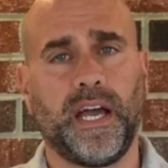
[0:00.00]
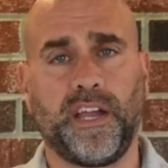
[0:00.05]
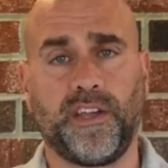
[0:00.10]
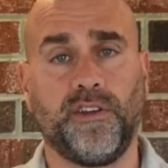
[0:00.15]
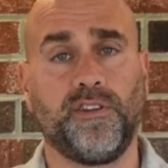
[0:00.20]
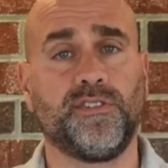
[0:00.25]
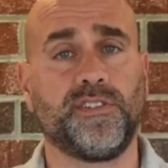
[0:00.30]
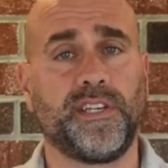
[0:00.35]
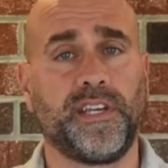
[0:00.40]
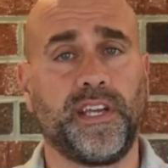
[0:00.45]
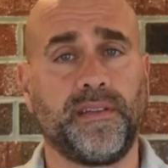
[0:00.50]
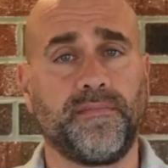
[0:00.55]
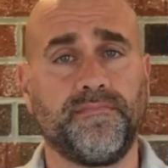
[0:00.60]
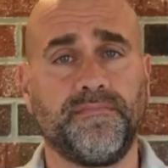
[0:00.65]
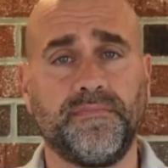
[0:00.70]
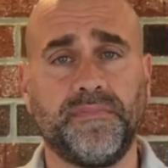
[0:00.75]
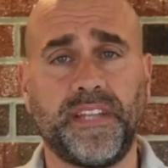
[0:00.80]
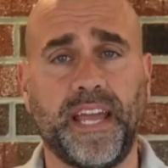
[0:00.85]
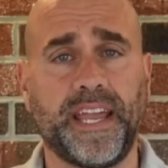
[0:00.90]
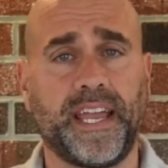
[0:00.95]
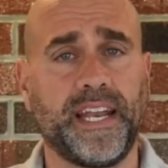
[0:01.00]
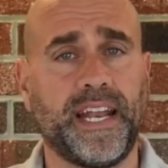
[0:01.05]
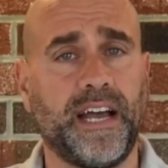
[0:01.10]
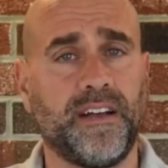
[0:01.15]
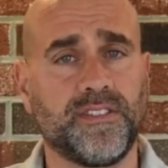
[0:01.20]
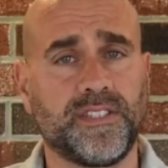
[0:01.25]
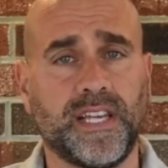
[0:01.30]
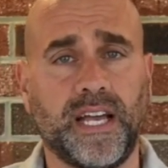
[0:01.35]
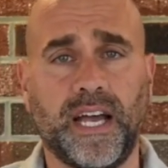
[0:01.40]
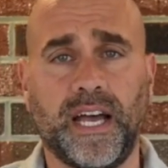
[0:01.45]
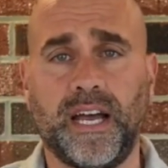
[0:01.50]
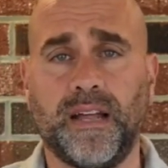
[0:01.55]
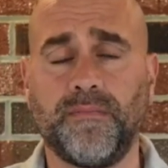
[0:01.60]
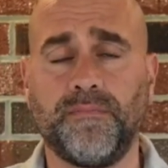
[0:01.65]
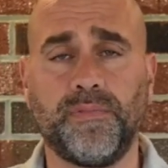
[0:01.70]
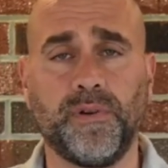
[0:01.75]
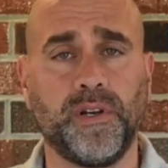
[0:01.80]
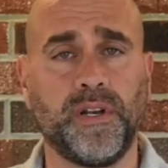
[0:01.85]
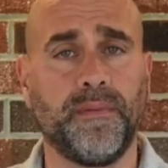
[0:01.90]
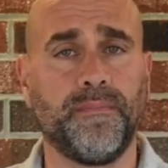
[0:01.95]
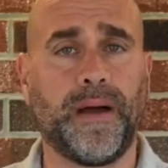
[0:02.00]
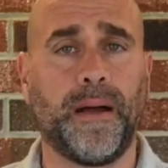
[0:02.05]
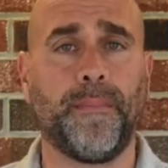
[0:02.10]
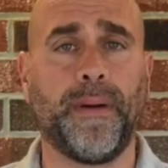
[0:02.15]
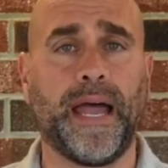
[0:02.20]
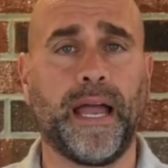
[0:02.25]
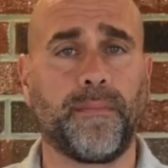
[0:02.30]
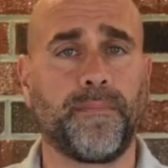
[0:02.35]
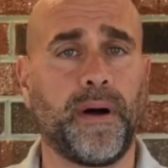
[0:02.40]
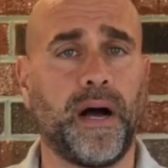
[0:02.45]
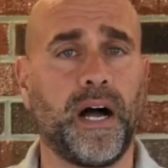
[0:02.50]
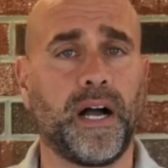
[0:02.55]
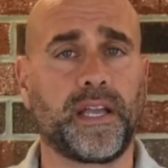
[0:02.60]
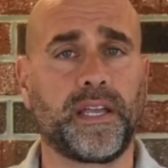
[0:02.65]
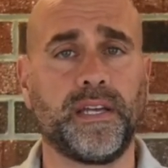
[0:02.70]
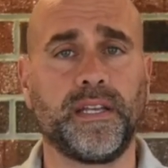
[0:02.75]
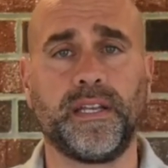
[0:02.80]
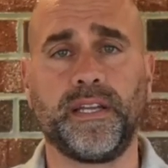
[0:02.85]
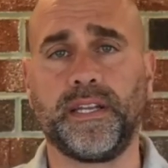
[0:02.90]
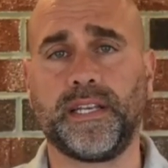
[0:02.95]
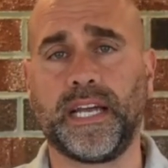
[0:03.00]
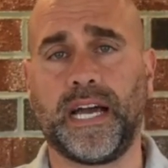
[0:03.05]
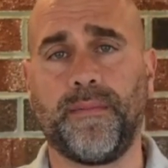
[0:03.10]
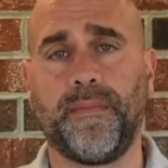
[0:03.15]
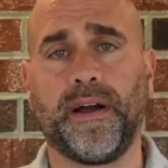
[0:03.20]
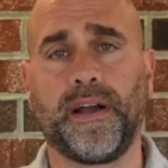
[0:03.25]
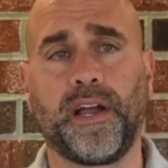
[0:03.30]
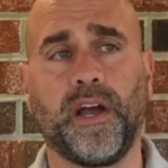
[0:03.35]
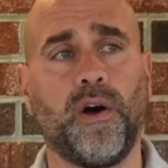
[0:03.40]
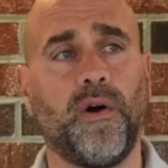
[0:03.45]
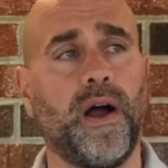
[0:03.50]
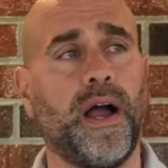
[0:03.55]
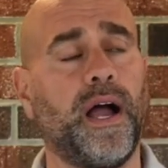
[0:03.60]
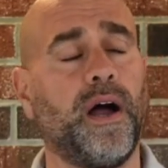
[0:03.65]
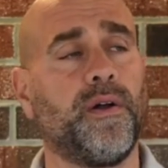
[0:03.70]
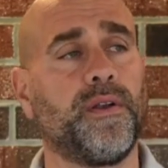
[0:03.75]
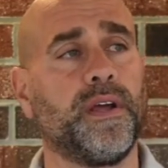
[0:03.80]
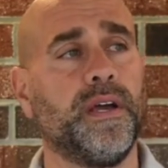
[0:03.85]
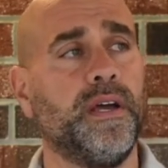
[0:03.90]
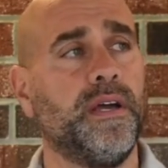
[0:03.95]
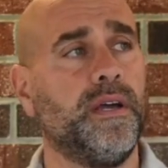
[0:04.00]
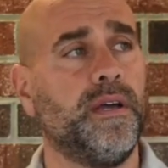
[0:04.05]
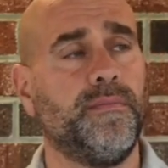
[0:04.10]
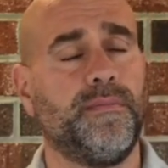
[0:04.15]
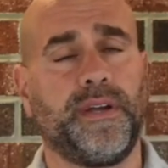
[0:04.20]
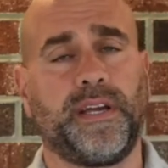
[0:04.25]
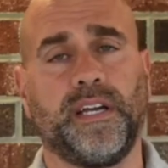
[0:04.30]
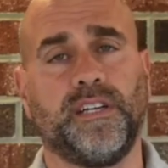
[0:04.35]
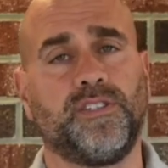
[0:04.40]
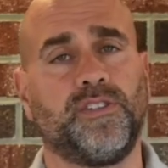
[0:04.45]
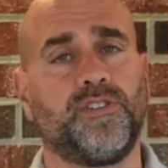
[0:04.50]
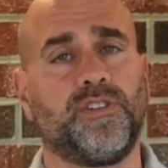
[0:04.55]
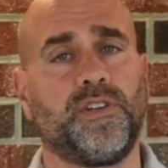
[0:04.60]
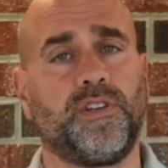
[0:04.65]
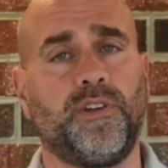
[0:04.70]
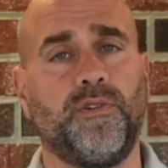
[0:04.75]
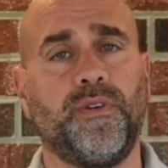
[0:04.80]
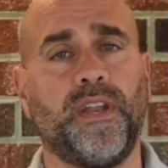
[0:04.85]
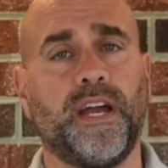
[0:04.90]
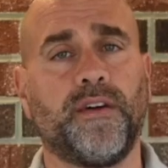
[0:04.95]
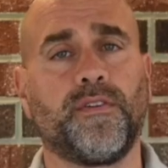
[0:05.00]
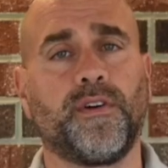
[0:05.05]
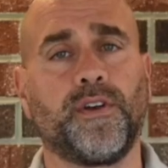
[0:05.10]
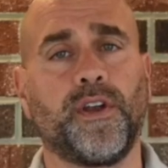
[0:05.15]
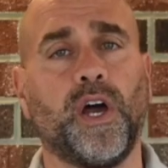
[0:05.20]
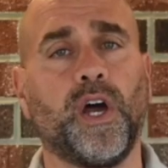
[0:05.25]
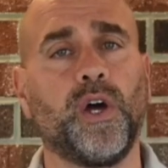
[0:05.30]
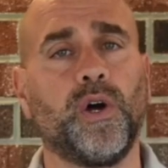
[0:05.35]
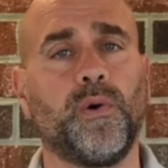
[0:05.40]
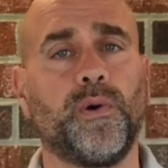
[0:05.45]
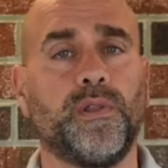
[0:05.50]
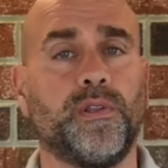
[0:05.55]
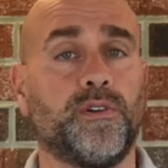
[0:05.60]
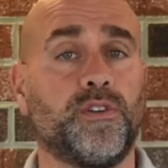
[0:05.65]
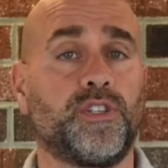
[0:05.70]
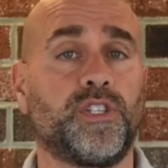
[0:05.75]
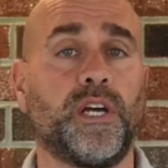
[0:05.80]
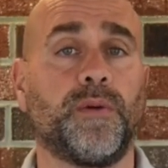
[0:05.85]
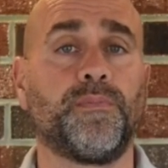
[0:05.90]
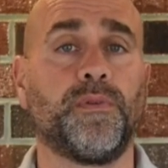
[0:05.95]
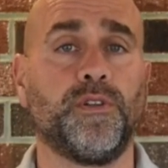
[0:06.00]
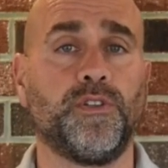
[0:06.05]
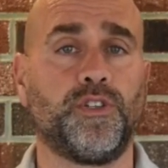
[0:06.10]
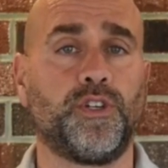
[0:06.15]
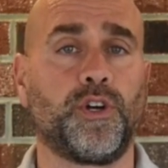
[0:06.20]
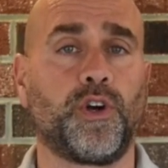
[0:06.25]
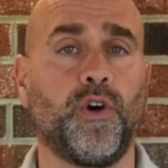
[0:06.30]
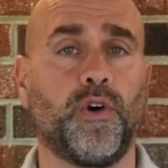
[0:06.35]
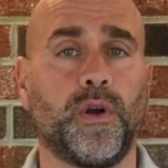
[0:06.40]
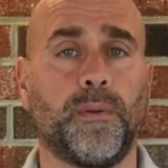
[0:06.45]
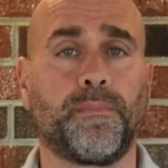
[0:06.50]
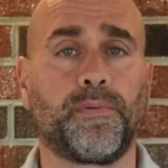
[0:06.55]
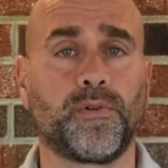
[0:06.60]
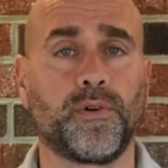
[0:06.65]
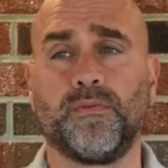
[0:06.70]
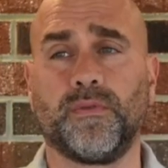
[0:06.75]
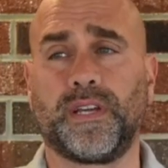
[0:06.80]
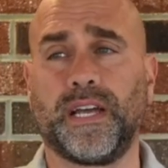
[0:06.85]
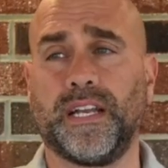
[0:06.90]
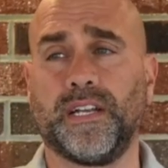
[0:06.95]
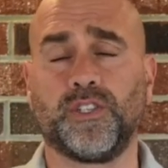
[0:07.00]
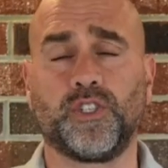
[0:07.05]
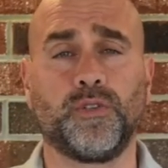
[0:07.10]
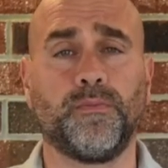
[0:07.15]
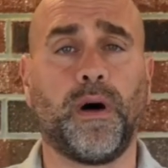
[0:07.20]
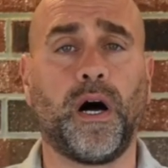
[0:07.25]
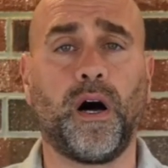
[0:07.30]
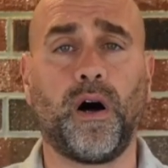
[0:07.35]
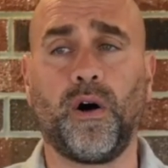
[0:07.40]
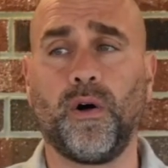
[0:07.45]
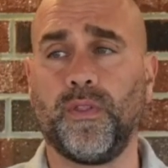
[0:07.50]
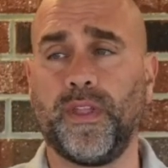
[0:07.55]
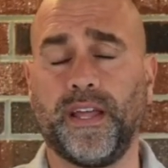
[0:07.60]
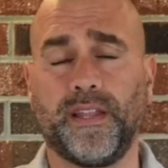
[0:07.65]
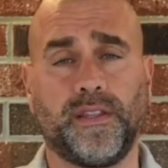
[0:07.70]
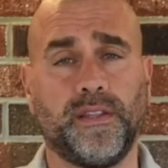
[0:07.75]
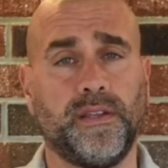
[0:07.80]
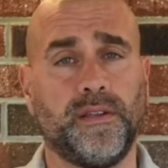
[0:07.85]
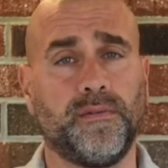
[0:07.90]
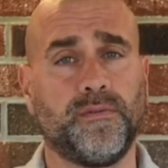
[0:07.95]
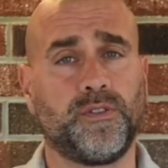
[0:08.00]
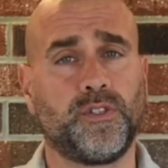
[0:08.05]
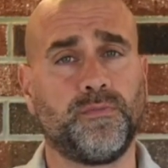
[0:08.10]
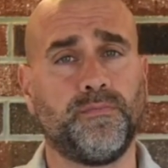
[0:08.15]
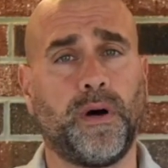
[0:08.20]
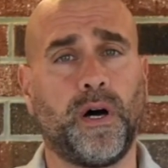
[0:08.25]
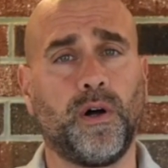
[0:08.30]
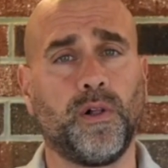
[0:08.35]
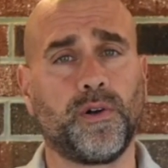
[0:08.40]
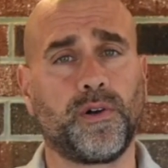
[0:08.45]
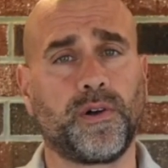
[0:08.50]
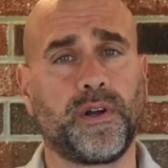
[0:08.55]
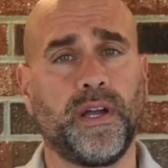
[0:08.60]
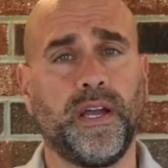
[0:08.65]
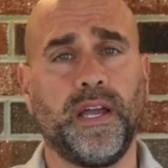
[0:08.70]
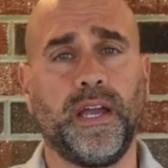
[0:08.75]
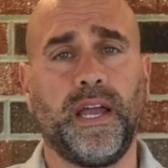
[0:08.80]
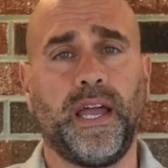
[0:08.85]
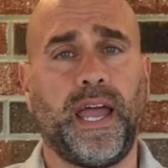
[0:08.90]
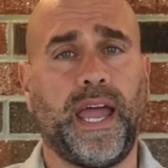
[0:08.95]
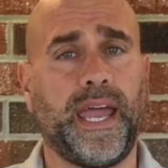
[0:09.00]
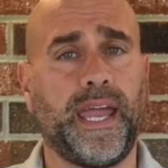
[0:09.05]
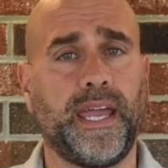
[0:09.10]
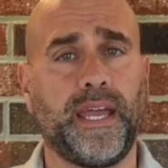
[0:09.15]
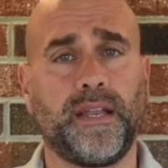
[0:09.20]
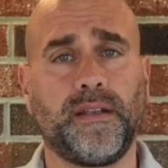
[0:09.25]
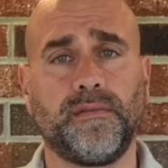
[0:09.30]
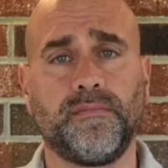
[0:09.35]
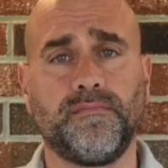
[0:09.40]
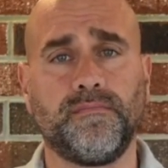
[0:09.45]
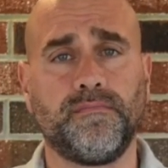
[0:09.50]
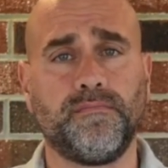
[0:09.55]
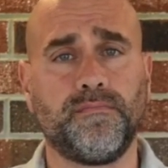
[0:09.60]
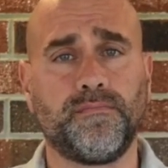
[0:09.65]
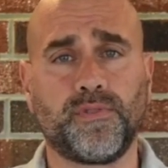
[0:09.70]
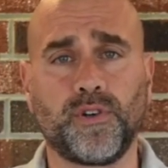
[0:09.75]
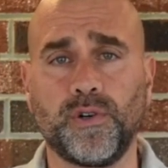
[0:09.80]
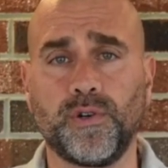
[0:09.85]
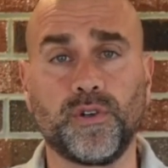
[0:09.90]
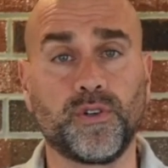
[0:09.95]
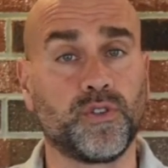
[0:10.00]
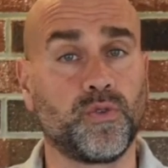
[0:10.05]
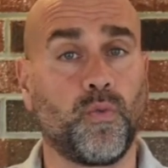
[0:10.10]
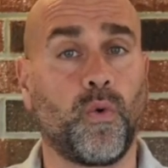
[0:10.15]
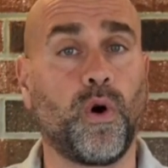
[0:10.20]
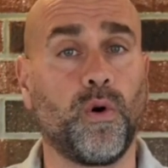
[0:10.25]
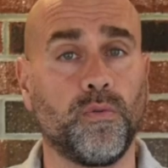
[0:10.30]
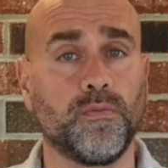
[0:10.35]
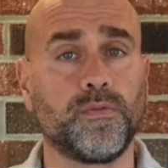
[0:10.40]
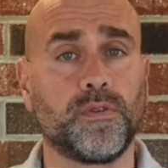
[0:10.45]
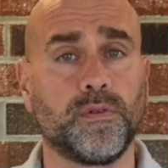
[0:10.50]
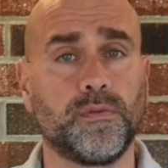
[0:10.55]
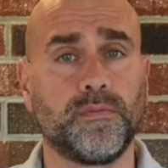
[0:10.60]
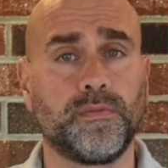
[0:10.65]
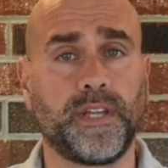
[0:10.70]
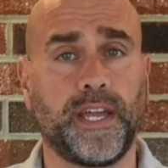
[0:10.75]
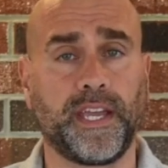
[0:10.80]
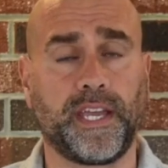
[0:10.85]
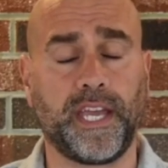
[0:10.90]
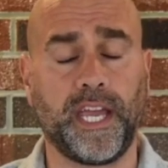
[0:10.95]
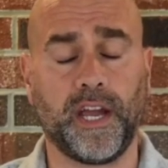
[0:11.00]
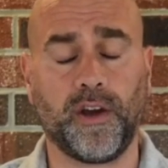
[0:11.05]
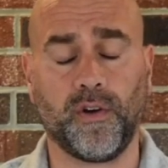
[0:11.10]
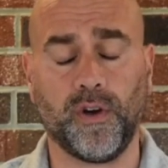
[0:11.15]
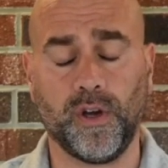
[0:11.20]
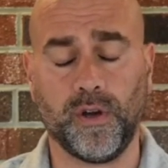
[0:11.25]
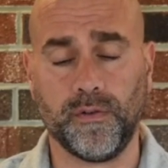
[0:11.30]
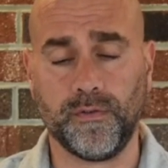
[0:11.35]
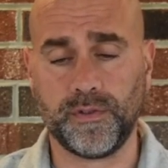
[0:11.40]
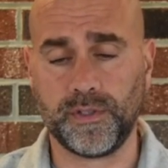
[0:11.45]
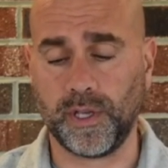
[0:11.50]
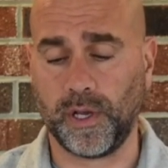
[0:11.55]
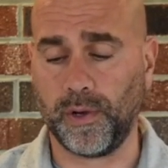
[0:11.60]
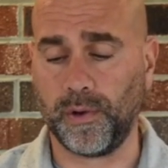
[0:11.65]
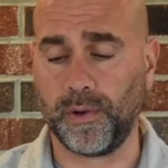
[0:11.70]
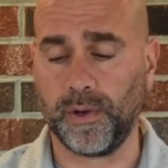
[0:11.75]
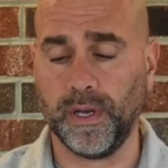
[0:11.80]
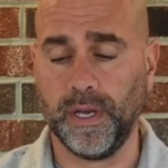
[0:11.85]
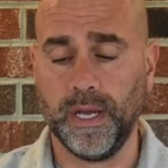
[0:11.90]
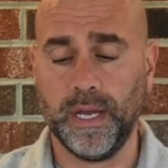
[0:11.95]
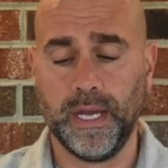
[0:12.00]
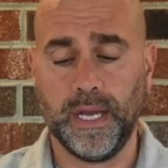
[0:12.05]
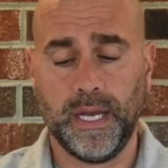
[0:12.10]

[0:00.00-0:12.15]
I usually take it outside, put it in my back pocket anytime I go out, because you never know, and there's something that you're going to prune kind of small that the smaller hand pruners won't take care of. So